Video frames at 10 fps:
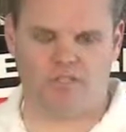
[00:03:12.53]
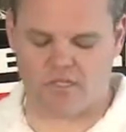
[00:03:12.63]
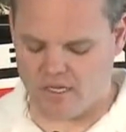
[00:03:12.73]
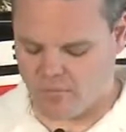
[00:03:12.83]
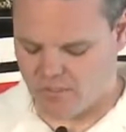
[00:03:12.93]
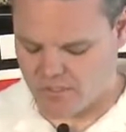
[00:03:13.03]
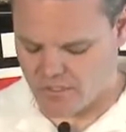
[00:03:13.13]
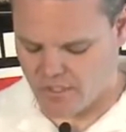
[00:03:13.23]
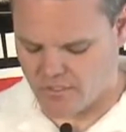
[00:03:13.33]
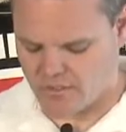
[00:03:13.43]
in a lot of parts of
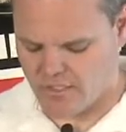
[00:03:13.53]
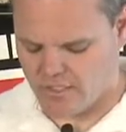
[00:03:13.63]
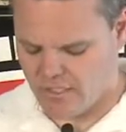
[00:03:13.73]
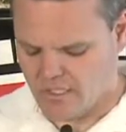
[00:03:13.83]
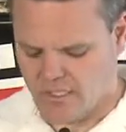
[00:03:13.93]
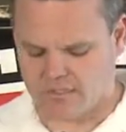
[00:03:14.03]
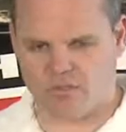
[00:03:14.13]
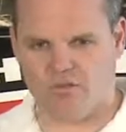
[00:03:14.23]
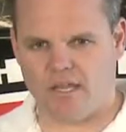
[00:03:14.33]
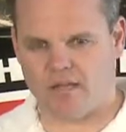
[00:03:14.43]
the country. It's a
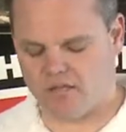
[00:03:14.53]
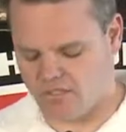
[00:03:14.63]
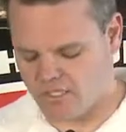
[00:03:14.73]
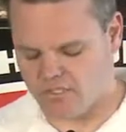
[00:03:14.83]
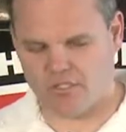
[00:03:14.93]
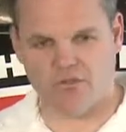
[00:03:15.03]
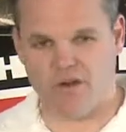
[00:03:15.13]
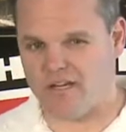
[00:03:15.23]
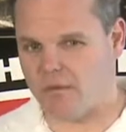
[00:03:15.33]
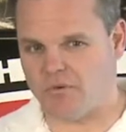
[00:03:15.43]
great addition, a
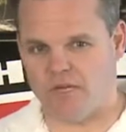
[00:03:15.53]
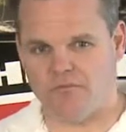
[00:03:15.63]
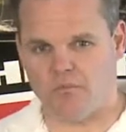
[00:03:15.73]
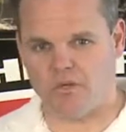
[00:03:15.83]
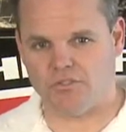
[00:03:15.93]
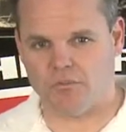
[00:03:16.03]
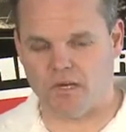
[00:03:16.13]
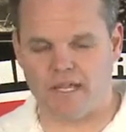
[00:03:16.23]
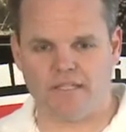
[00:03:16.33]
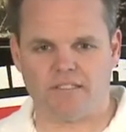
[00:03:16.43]
great upgrade for most of your
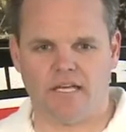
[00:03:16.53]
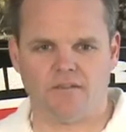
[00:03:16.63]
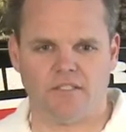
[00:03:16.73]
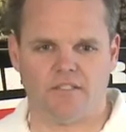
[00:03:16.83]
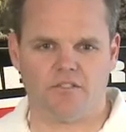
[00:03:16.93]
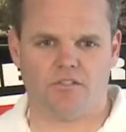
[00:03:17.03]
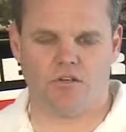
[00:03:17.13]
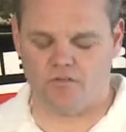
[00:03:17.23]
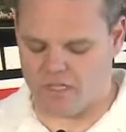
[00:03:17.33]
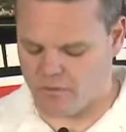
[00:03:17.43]
bikes out there.
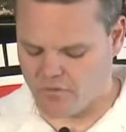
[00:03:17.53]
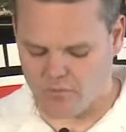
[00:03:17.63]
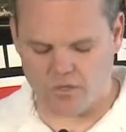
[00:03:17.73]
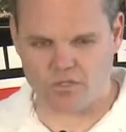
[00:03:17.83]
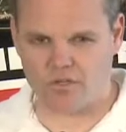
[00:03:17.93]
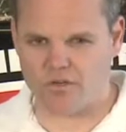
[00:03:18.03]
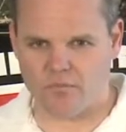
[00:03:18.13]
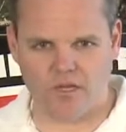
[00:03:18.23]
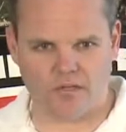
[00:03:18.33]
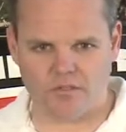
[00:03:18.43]
So available for most
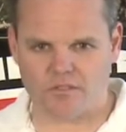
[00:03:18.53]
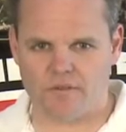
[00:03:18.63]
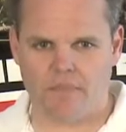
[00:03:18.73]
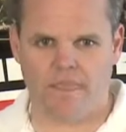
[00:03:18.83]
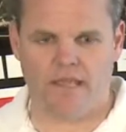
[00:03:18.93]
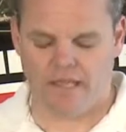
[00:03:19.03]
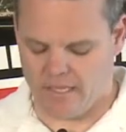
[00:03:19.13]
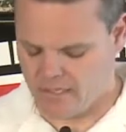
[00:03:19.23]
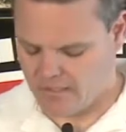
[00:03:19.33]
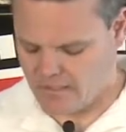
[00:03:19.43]
current models
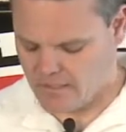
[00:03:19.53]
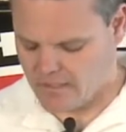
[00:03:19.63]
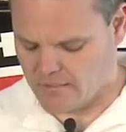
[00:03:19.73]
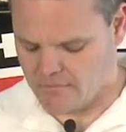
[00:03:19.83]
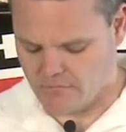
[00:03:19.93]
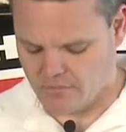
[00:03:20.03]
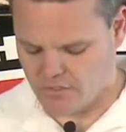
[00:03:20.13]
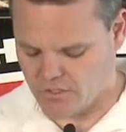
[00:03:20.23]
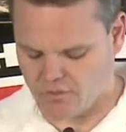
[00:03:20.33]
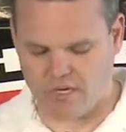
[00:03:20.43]
and
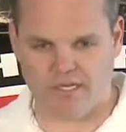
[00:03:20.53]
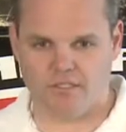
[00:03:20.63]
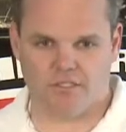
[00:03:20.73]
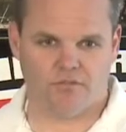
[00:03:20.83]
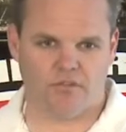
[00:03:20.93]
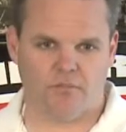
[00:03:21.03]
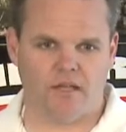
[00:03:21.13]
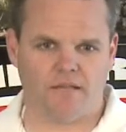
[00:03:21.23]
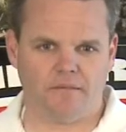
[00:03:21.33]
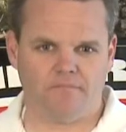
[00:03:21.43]
just a great addition for your
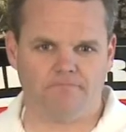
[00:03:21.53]
bike.